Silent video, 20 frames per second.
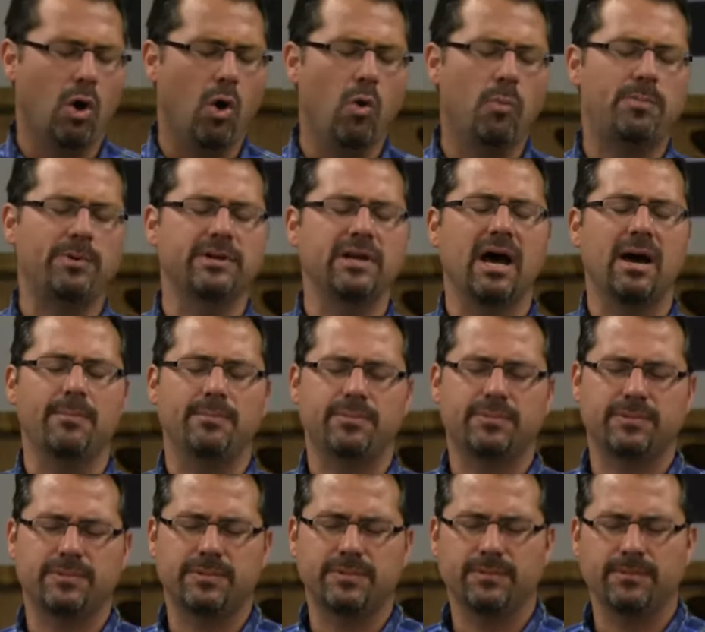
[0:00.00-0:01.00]
open up,
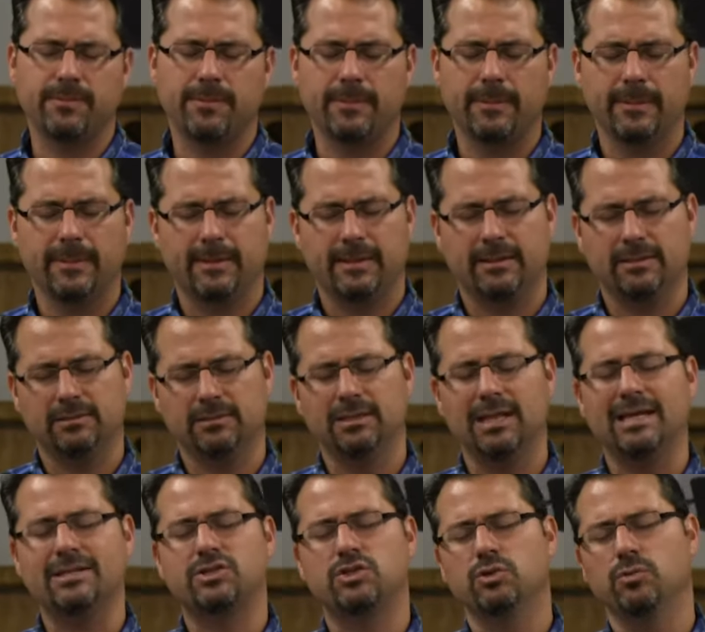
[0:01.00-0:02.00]

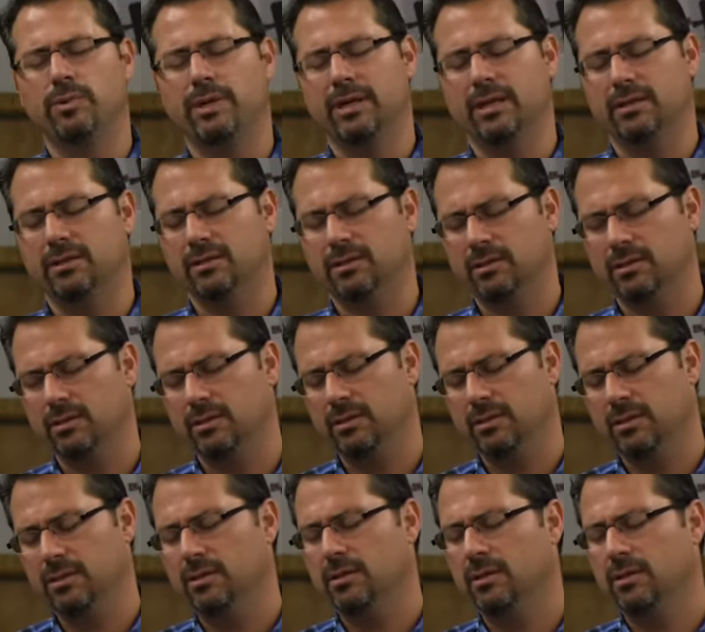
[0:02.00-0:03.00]
let you in.
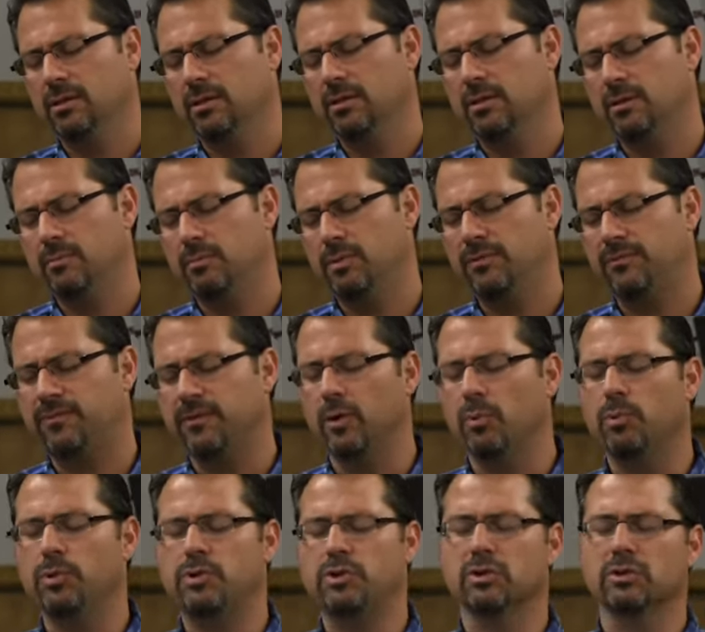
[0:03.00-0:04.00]
Be
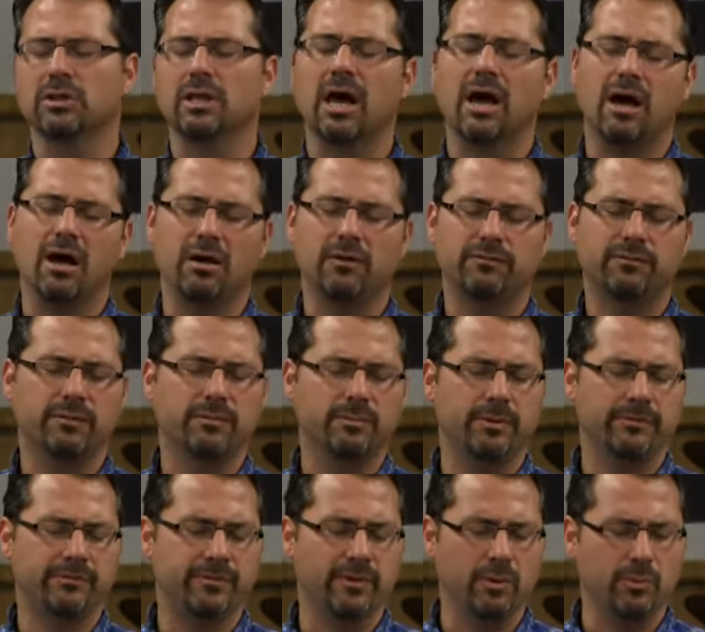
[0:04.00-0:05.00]
filled with your love,
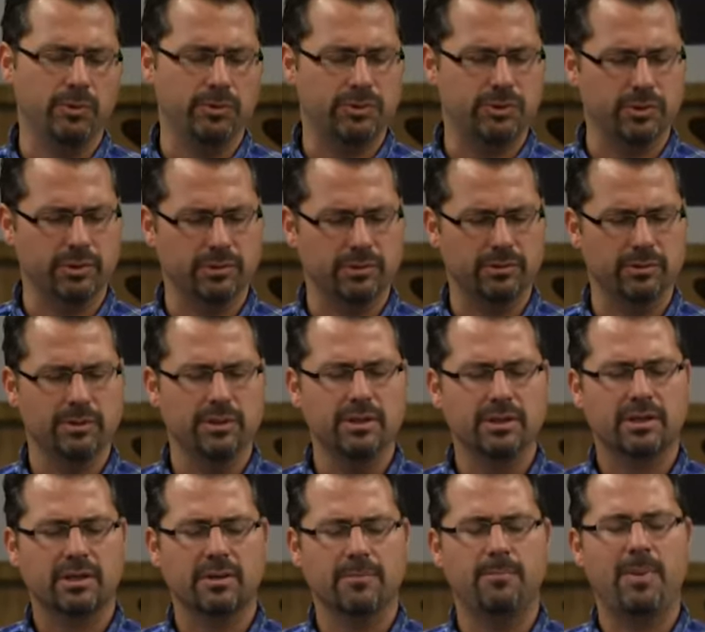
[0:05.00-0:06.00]
be filled with your
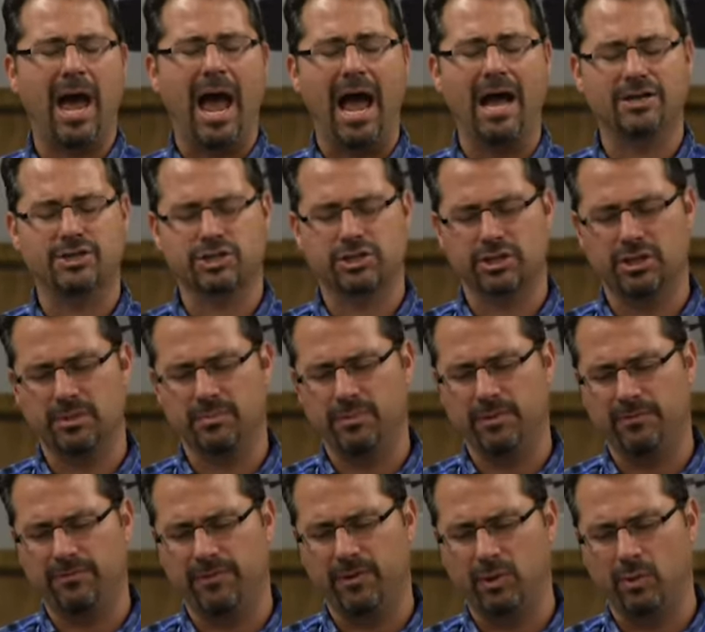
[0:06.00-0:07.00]
compassion, and
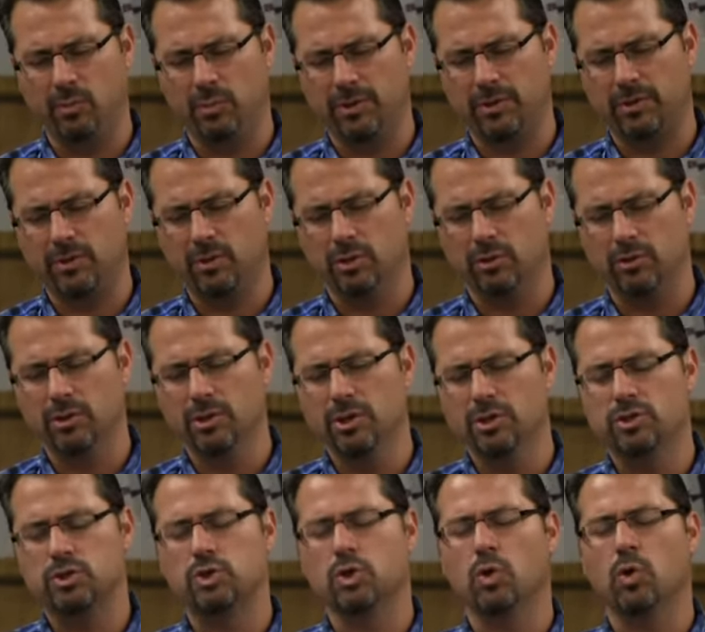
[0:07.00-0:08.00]
be filled with your
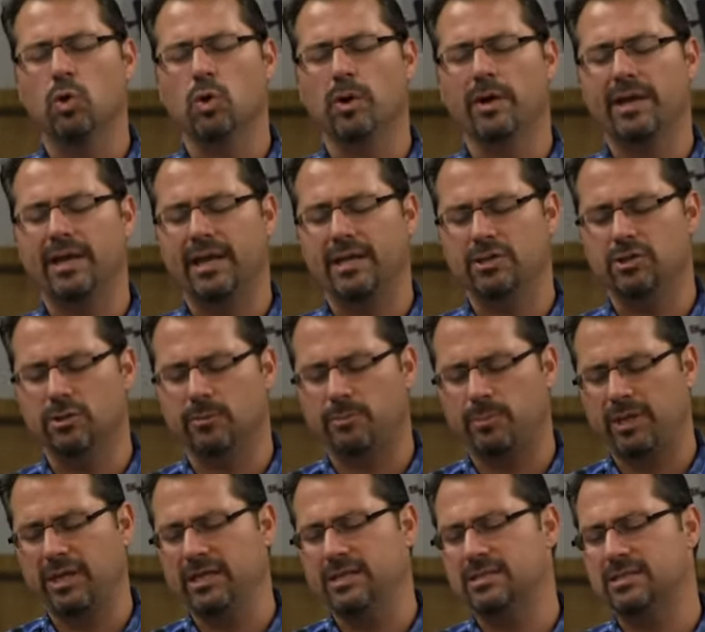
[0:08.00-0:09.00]
joy and your
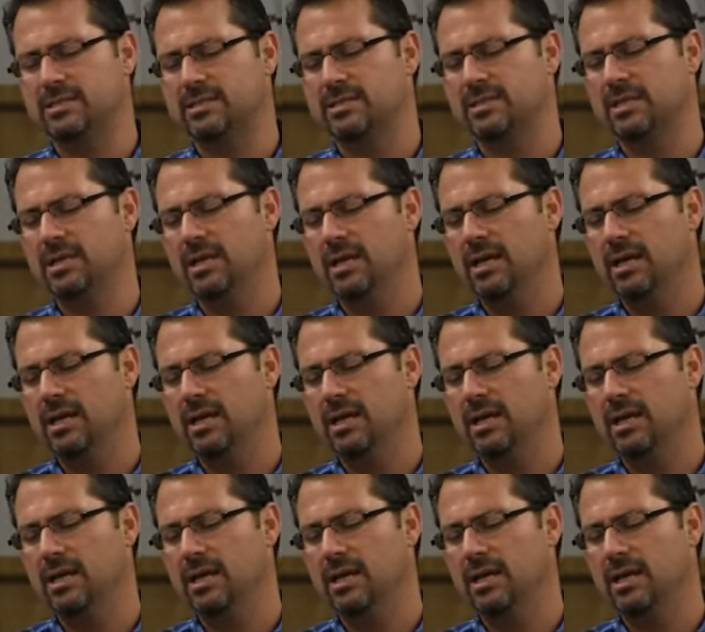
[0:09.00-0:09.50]
peace,